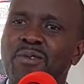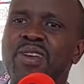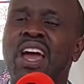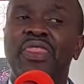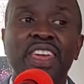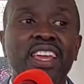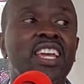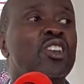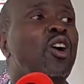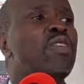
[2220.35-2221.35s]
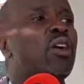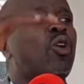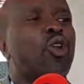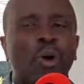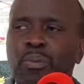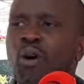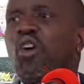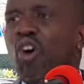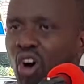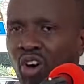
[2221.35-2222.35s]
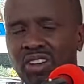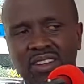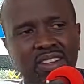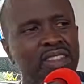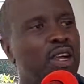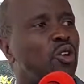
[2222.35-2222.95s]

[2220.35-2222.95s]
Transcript: We are thinking of the global call, the